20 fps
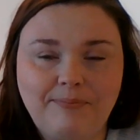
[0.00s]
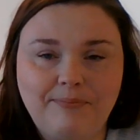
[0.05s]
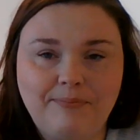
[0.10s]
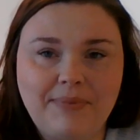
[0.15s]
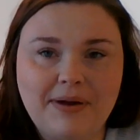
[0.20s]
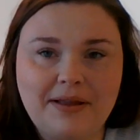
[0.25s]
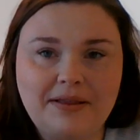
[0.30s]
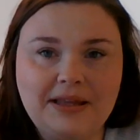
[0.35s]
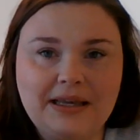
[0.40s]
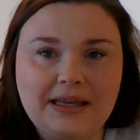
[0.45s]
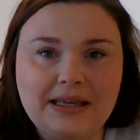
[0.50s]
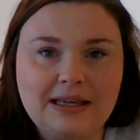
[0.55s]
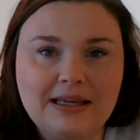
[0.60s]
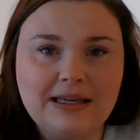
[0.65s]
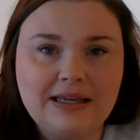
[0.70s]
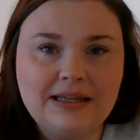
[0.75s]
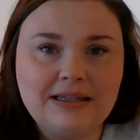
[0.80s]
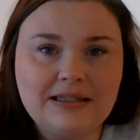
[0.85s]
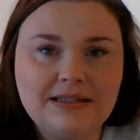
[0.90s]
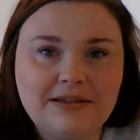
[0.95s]
by the
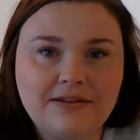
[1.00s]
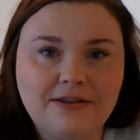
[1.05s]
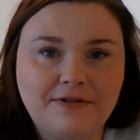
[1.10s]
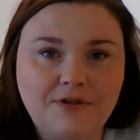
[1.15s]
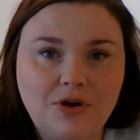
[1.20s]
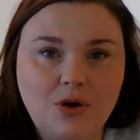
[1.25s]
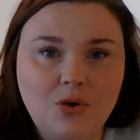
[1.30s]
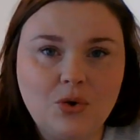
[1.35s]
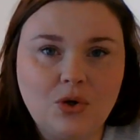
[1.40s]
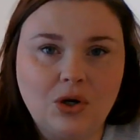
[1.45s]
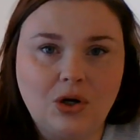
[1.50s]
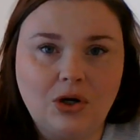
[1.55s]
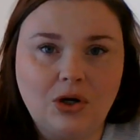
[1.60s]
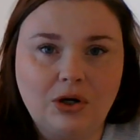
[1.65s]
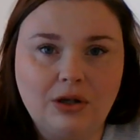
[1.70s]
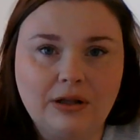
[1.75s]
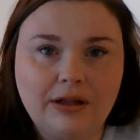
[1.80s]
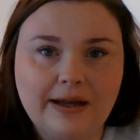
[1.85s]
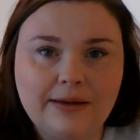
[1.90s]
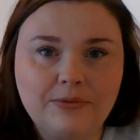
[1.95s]
end of the phone
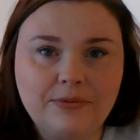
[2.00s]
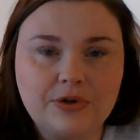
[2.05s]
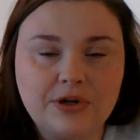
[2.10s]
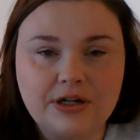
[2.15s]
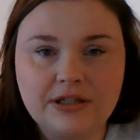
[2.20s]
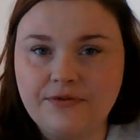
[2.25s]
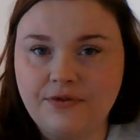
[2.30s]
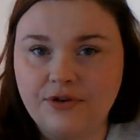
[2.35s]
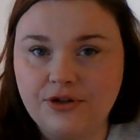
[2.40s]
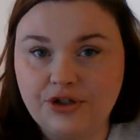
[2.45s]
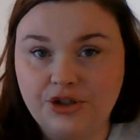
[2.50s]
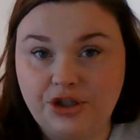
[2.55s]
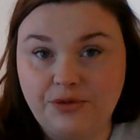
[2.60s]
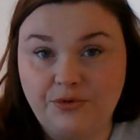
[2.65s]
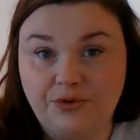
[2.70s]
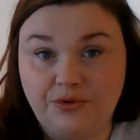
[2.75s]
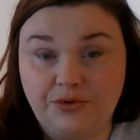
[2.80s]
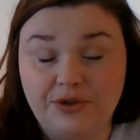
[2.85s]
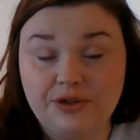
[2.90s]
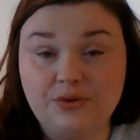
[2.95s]
call, I'm transferred to
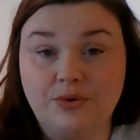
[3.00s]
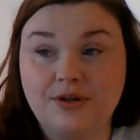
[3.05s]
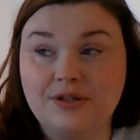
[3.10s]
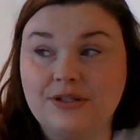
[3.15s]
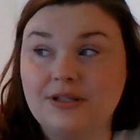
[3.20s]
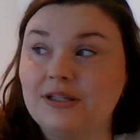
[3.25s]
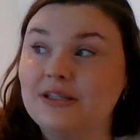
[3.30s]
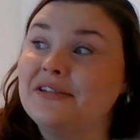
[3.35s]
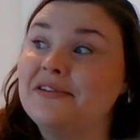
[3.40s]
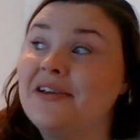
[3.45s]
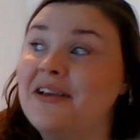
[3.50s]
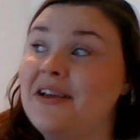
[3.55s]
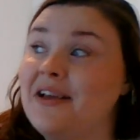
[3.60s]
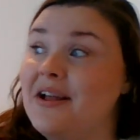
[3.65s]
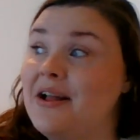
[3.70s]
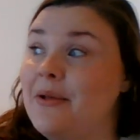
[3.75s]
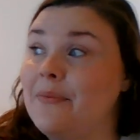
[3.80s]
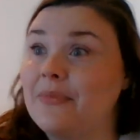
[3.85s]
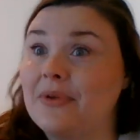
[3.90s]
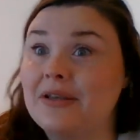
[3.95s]
human resources
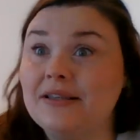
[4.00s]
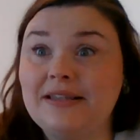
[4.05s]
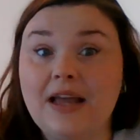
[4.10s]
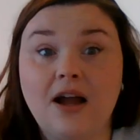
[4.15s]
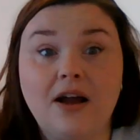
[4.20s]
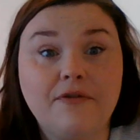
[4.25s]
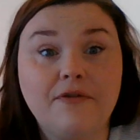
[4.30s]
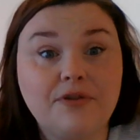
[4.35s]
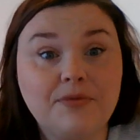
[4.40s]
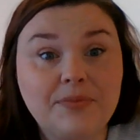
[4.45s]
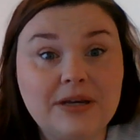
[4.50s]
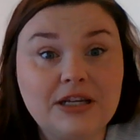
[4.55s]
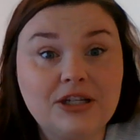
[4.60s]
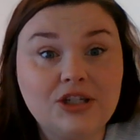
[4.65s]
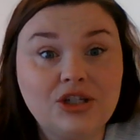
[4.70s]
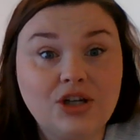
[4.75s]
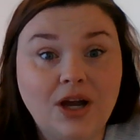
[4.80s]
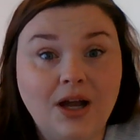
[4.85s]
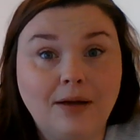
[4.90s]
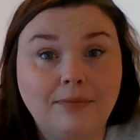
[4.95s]
because they offered me a
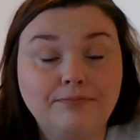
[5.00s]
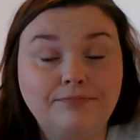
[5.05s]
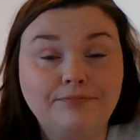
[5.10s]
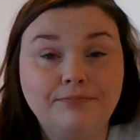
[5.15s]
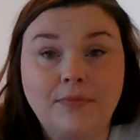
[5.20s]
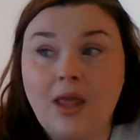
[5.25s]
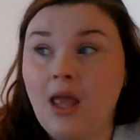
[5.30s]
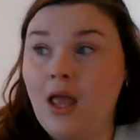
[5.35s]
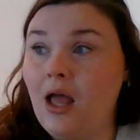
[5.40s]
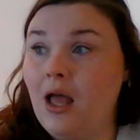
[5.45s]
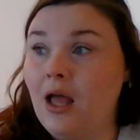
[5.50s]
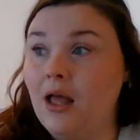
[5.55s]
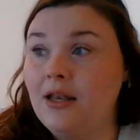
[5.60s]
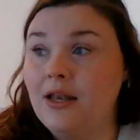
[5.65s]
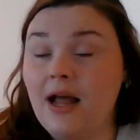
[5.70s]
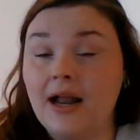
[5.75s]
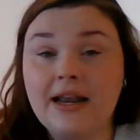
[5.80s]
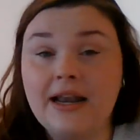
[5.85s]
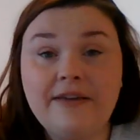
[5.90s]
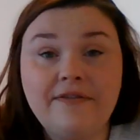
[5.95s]
job.
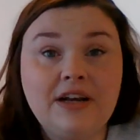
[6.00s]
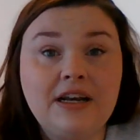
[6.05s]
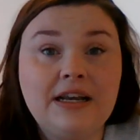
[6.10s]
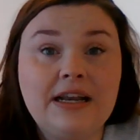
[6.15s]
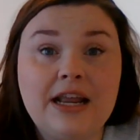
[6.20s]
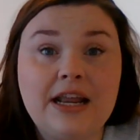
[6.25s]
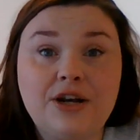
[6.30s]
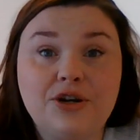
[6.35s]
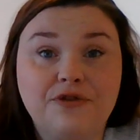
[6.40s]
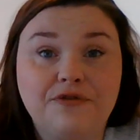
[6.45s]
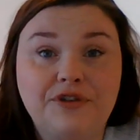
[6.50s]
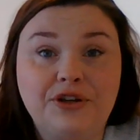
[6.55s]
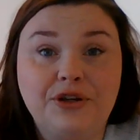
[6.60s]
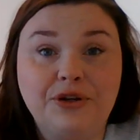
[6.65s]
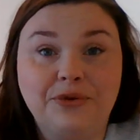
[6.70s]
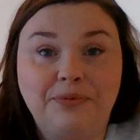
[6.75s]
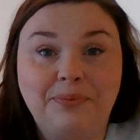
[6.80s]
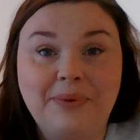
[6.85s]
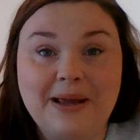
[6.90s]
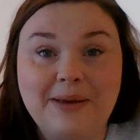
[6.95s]
Not even an interview,
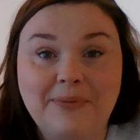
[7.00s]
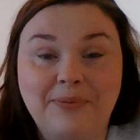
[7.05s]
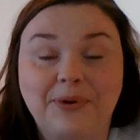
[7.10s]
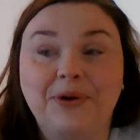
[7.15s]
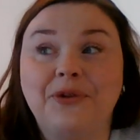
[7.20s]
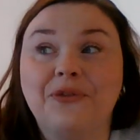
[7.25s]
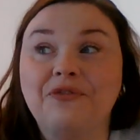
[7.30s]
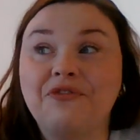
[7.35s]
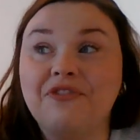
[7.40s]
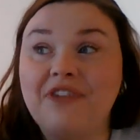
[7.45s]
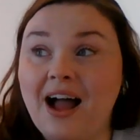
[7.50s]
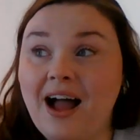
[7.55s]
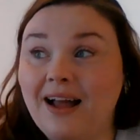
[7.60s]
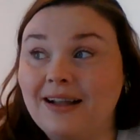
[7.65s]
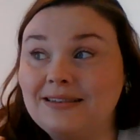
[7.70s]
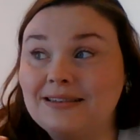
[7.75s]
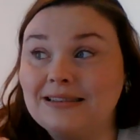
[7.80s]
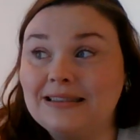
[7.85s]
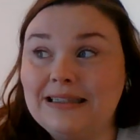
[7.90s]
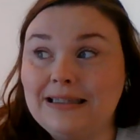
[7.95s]
people.
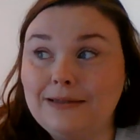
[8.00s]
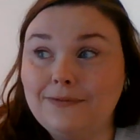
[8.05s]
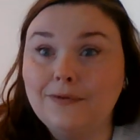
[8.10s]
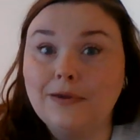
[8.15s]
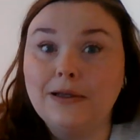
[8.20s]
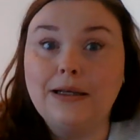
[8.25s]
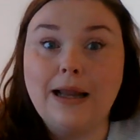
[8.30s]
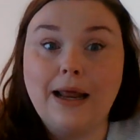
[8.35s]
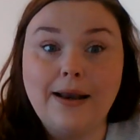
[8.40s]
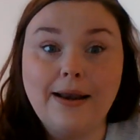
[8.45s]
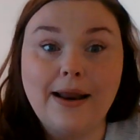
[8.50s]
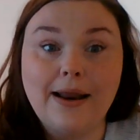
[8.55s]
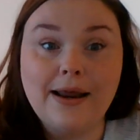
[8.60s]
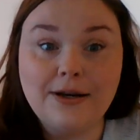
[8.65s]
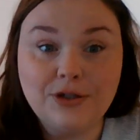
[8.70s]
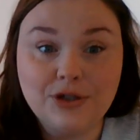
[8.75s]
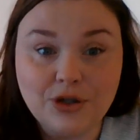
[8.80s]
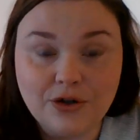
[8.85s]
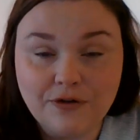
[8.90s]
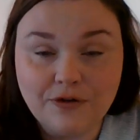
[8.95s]
Not even an
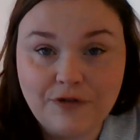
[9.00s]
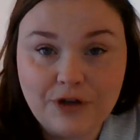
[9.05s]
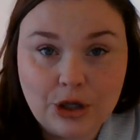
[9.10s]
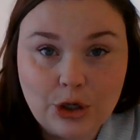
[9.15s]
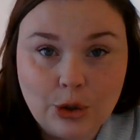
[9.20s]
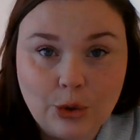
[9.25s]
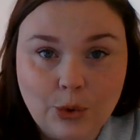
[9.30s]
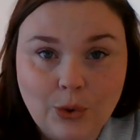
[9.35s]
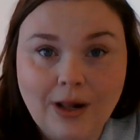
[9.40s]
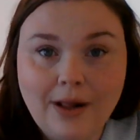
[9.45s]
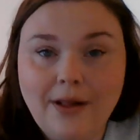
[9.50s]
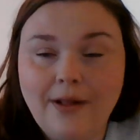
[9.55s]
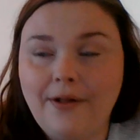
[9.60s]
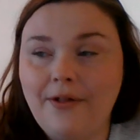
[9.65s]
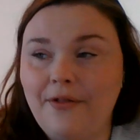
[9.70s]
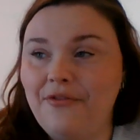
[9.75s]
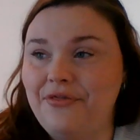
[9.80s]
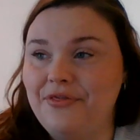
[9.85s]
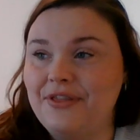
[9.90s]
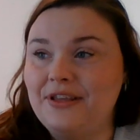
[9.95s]
interview.
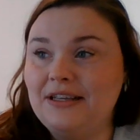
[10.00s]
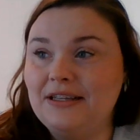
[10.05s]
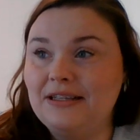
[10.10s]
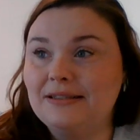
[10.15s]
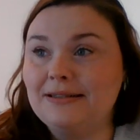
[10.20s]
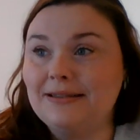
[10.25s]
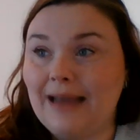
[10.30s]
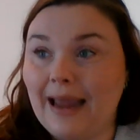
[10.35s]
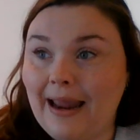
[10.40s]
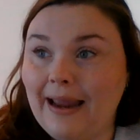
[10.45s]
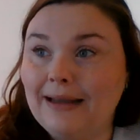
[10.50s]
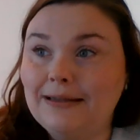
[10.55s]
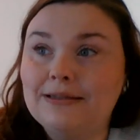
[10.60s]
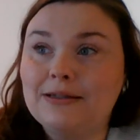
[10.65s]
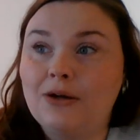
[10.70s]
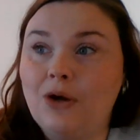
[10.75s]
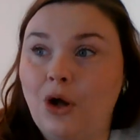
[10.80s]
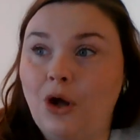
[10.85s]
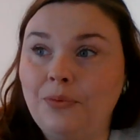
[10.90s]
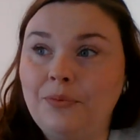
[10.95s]
The state
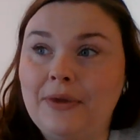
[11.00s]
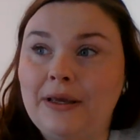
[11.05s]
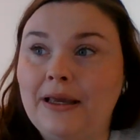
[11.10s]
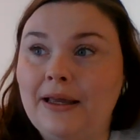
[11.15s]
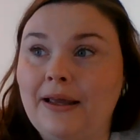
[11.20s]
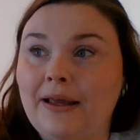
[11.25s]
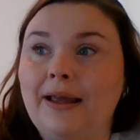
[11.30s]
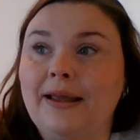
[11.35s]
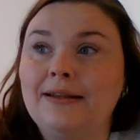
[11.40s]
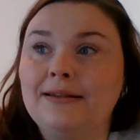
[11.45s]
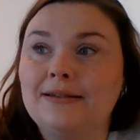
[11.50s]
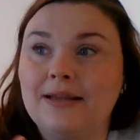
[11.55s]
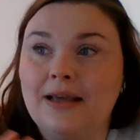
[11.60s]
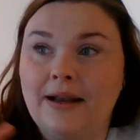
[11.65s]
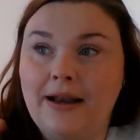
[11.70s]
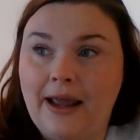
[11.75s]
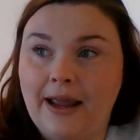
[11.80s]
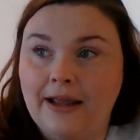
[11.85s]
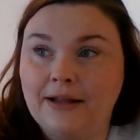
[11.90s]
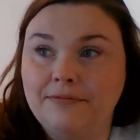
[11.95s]
called me and
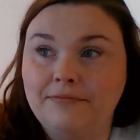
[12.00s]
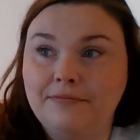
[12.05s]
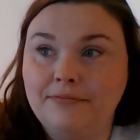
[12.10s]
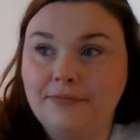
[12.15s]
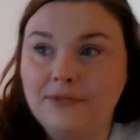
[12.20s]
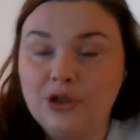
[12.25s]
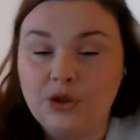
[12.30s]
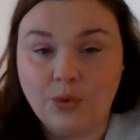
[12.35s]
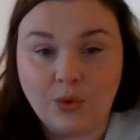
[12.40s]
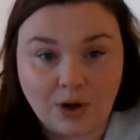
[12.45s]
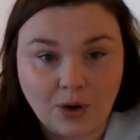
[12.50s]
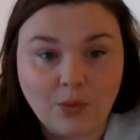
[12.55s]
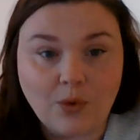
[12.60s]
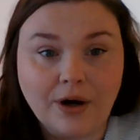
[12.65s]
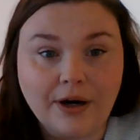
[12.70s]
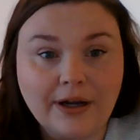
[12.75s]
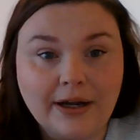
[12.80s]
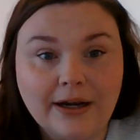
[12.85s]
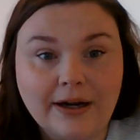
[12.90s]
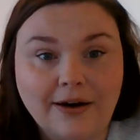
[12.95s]
said, hey, you want to
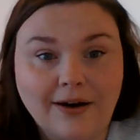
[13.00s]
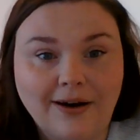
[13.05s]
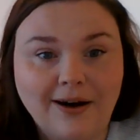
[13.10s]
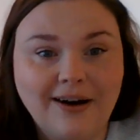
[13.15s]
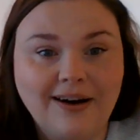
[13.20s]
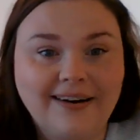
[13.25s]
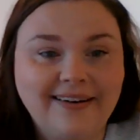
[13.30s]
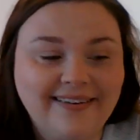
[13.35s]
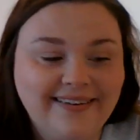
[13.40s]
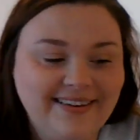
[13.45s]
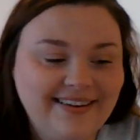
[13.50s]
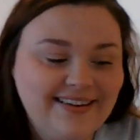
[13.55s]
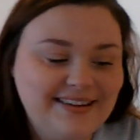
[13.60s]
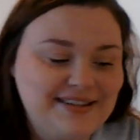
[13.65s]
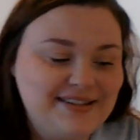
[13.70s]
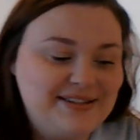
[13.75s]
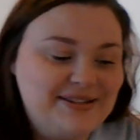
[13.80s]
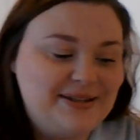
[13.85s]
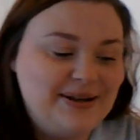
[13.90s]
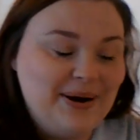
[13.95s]
work here?
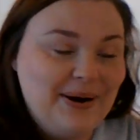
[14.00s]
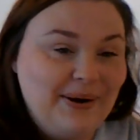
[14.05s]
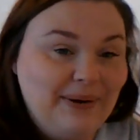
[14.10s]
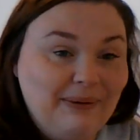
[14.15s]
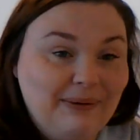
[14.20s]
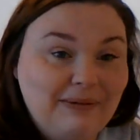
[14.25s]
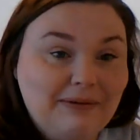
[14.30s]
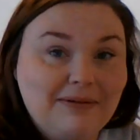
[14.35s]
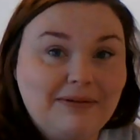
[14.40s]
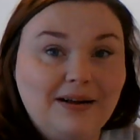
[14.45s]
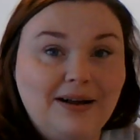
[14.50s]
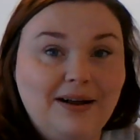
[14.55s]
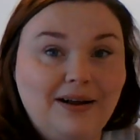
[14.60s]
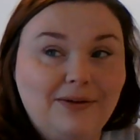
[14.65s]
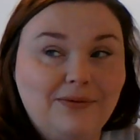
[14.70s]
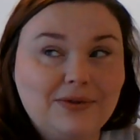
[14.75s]
So I